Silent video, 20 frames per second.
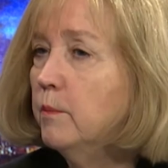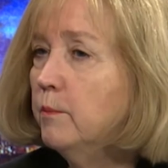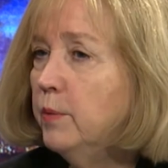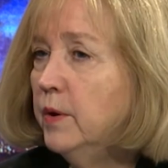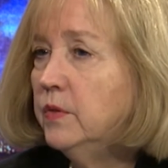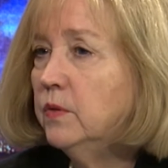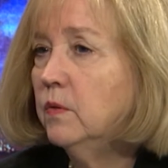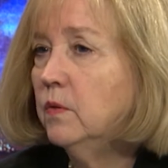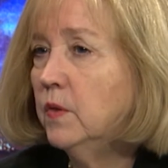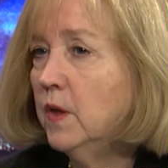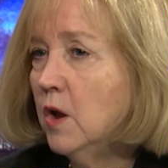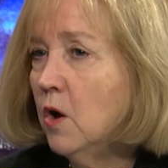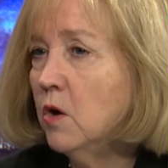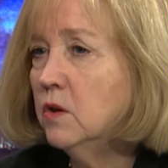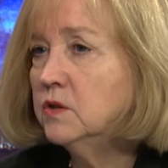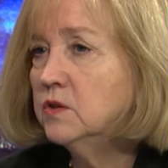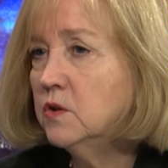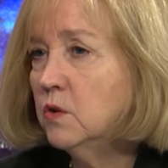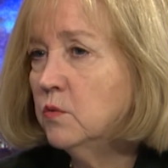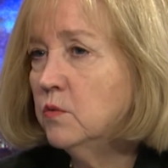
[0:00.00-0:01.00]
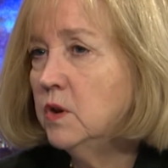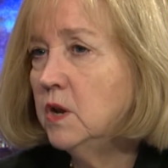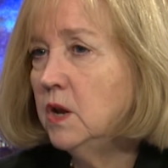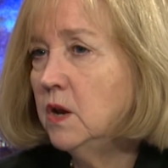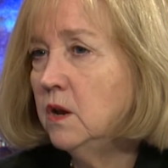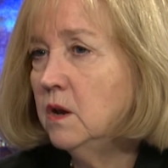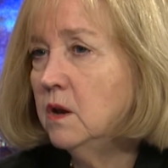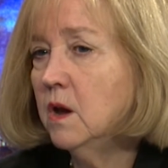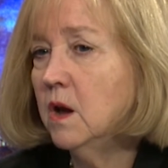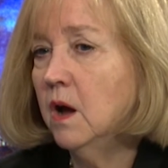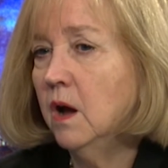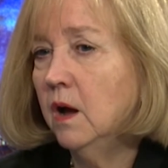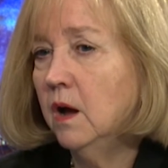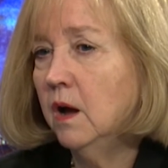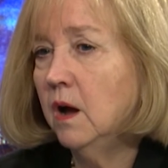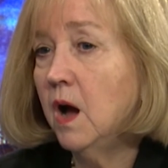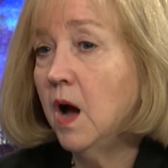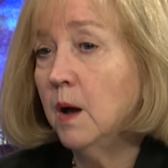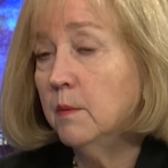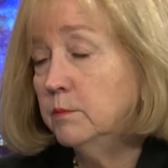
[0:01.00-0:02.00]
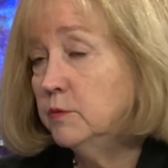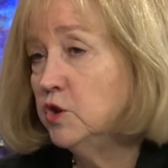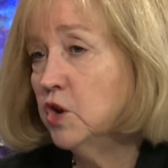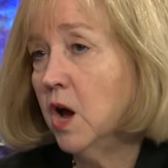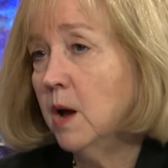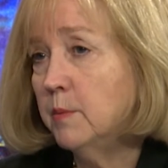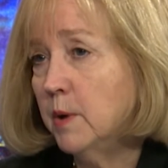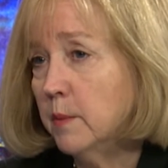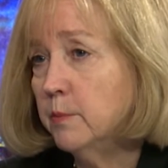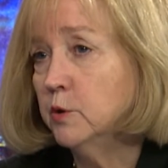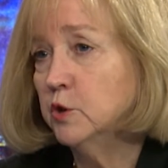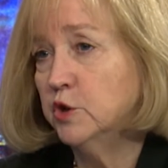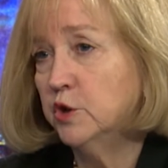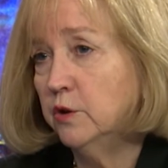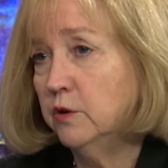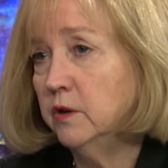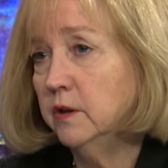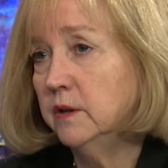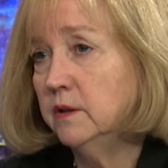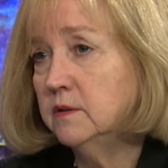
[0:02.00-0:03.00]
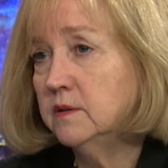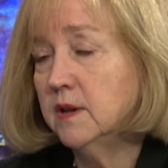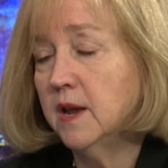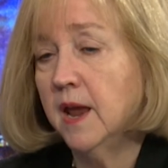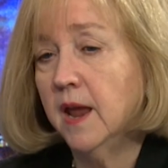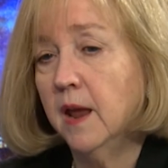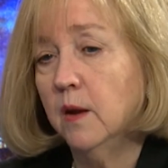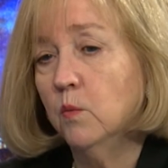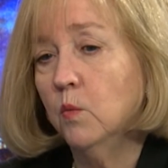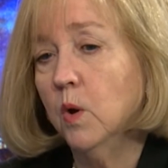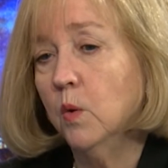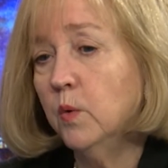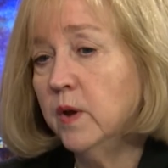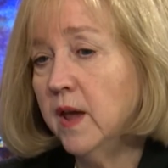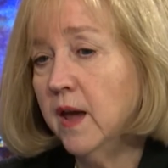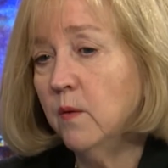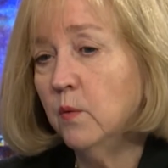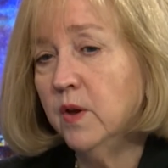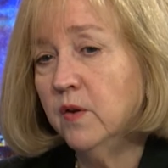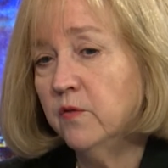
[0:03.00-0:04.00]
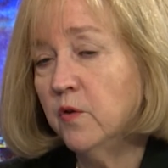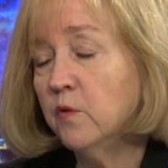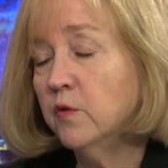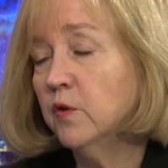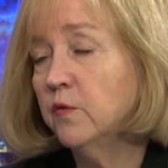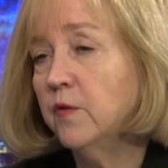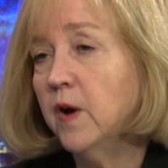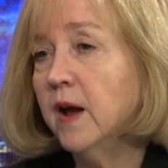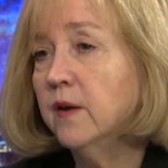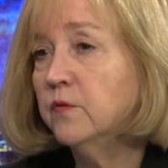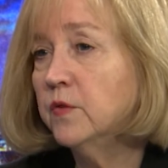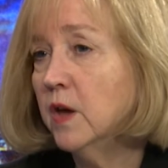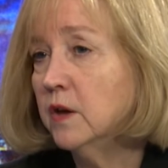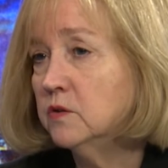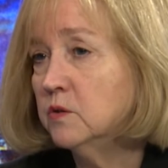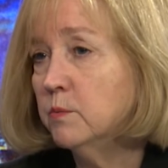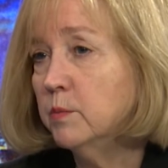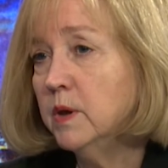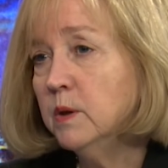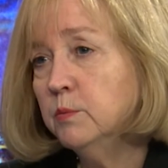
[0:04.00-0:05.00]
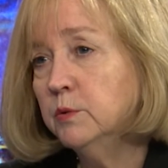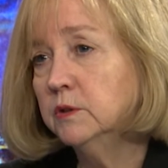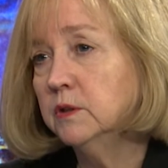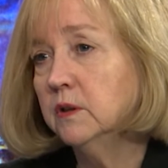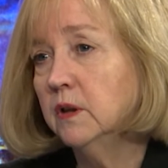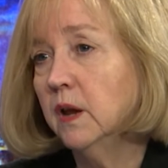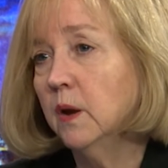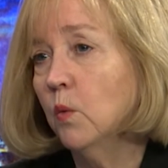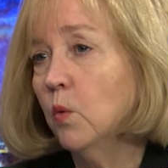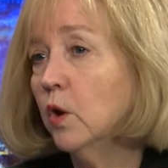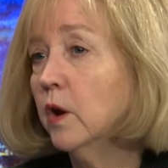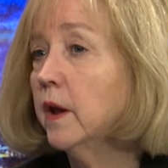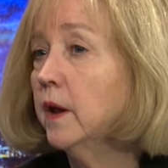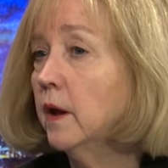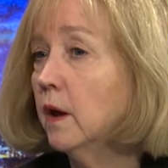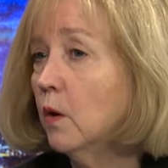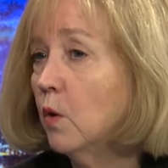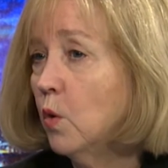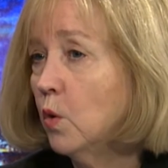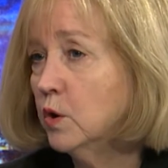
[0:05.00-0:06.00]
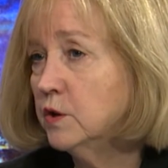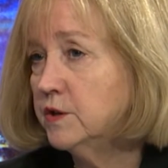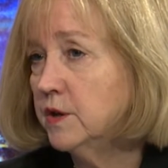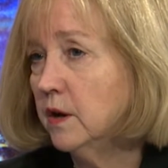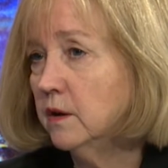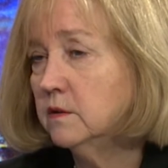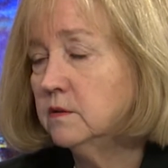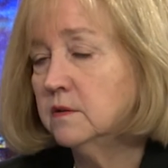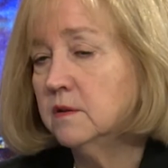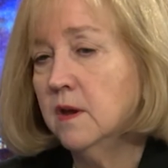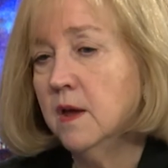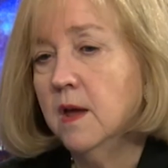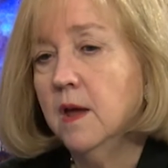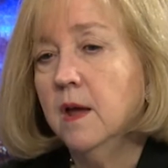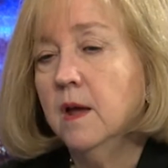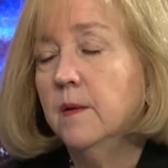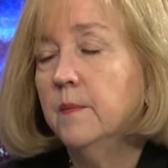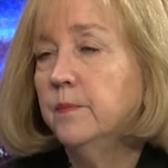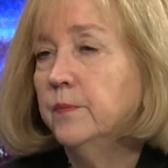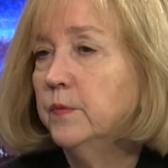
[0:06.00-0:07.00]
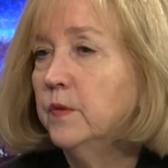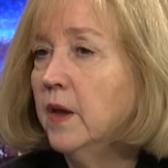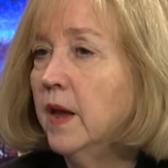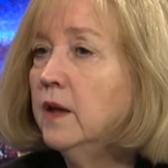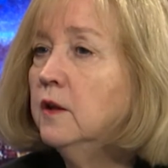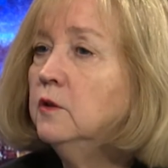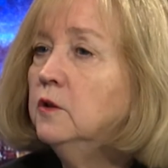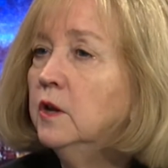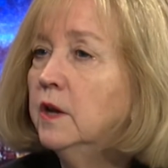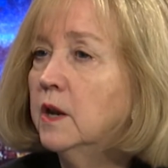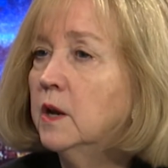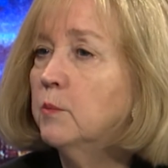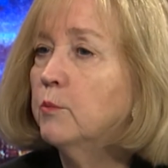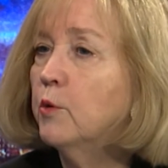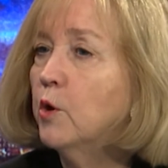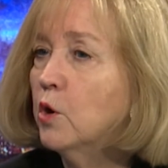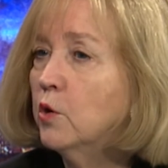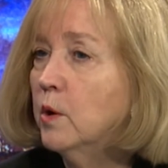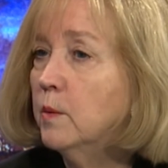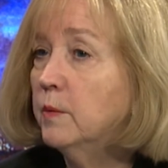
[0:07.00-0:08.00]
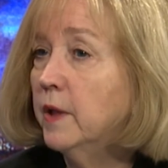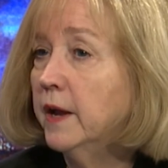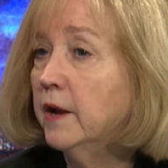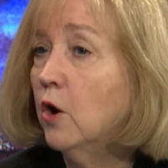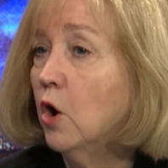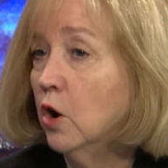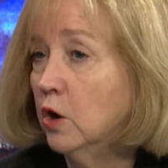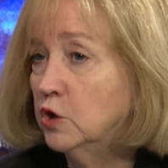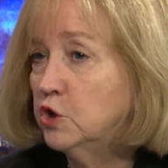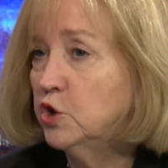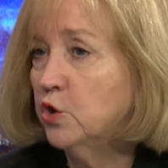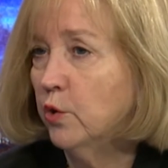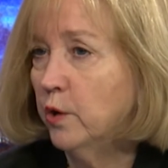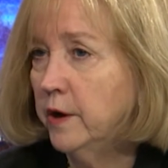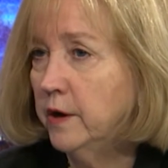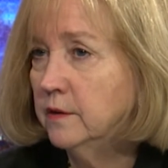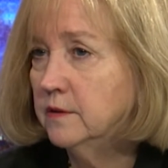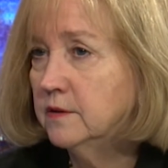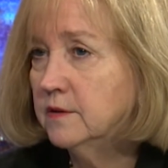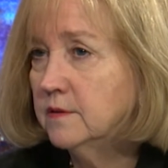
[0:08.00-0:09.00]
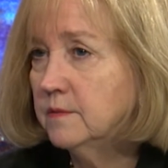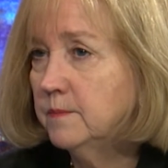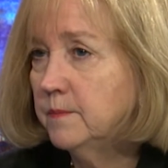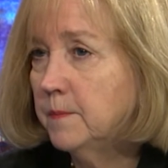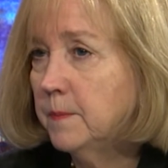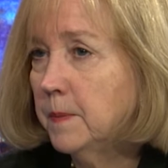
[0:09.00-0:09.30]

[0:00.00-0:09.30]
but they also need uh, op job opportunities. And what we have, we have over 5,000 people today working in Cortex. Take a look at a program like Arch Grants.